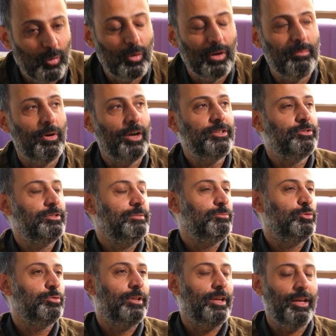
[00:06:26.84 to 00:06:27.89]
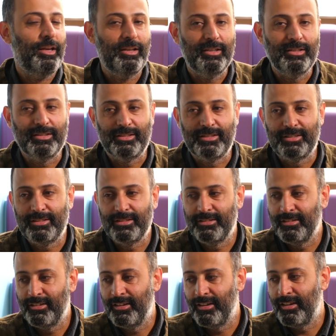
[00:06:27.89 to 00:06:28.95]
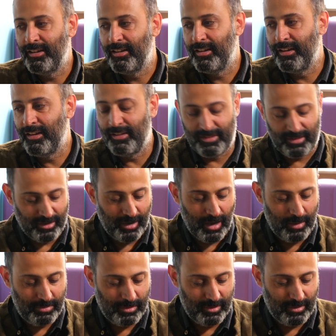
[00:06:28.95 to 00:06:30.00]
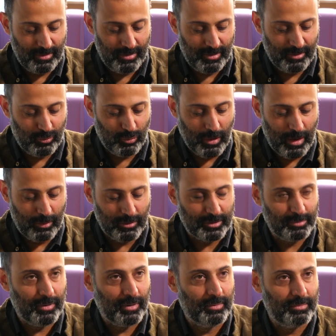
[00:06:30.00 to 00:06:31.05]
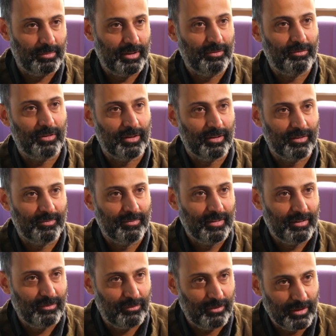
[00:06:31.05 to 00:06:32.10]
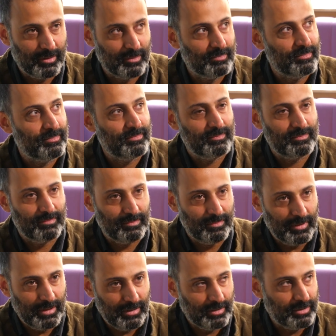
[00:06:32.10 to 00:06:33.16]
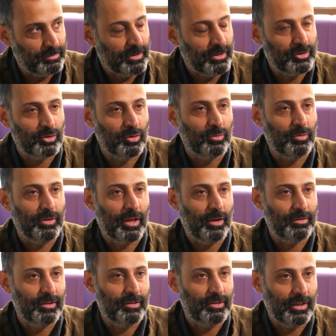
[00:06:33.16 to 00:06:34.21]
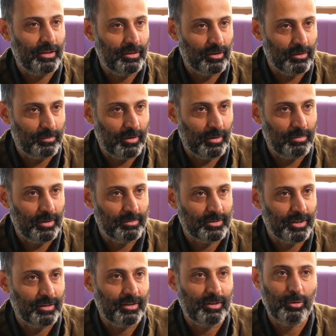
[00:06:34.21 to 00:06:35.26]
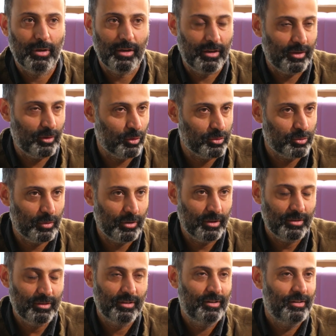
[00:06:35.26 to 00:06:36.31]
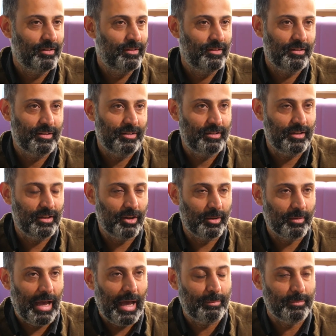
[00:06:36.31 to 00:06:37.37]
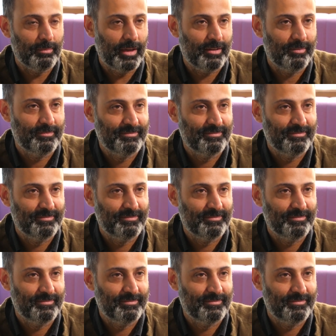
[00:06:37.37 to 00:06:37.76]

Well, my dream today is going to happen in 2 hours probably. If the film is being shown without any technical problems and the Q&A goes well, then I'm a happy man.